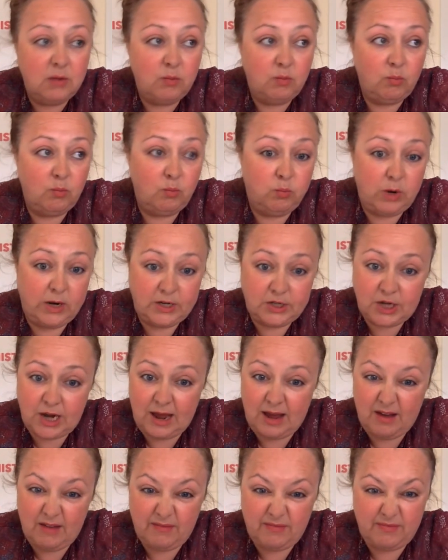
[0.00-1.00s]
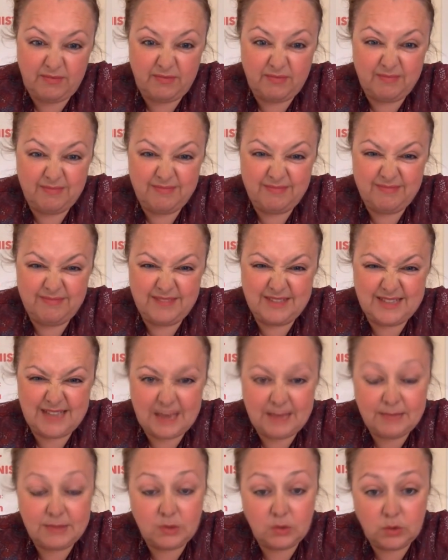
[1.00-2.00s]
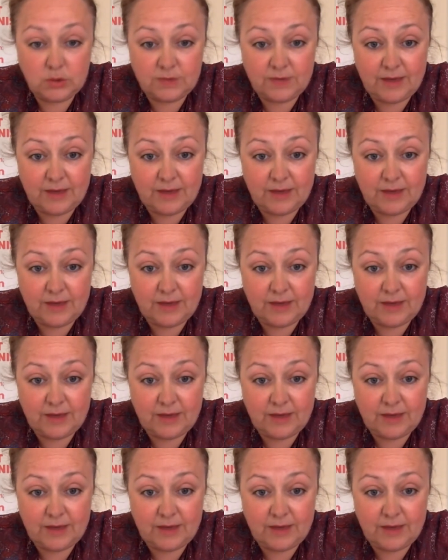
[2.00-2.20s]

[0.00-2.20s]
which have the same sort of